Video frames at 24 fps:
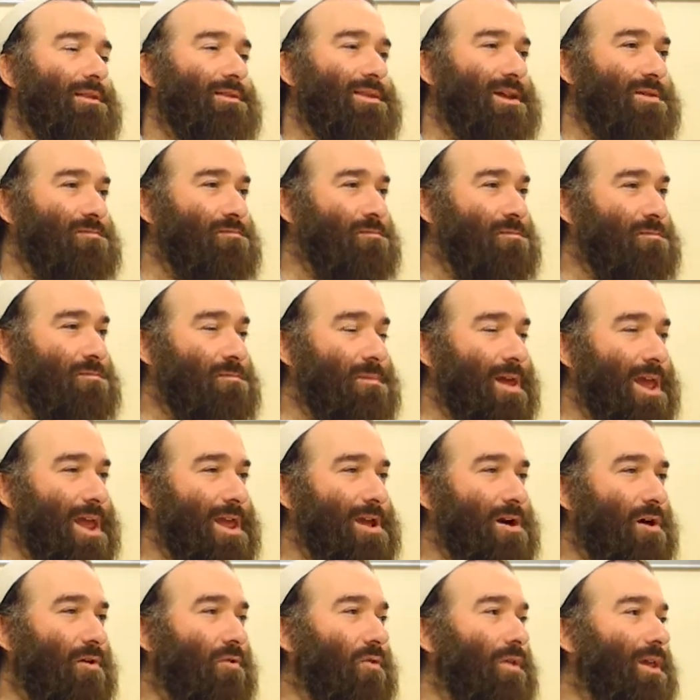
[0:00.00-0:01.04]
that
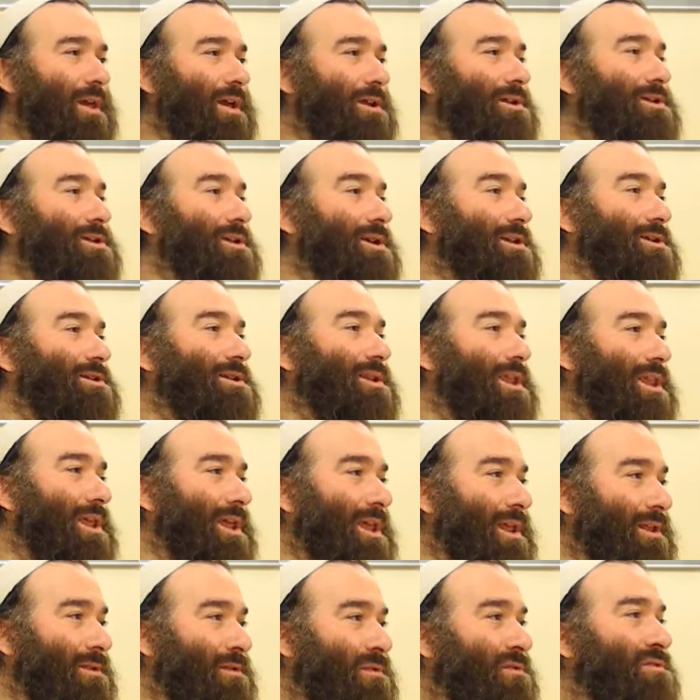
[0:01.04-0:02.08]
may only exist
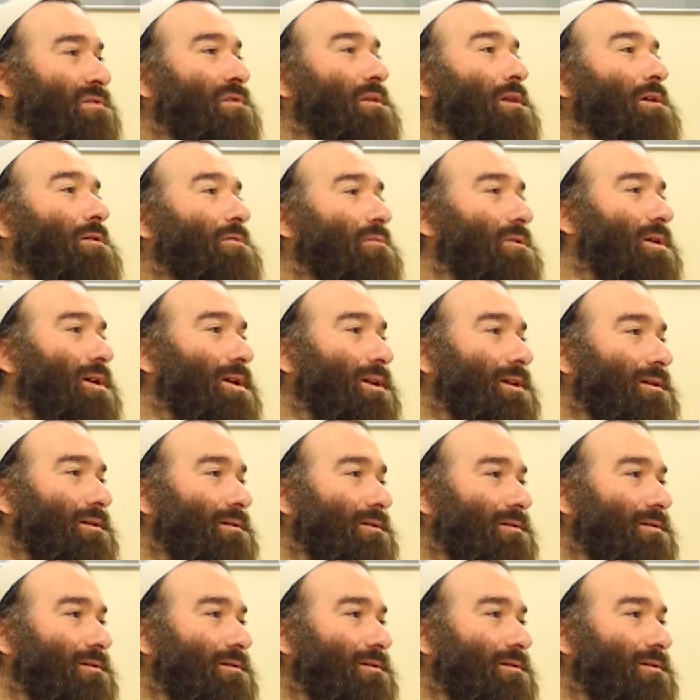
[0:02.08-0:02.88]
in theory,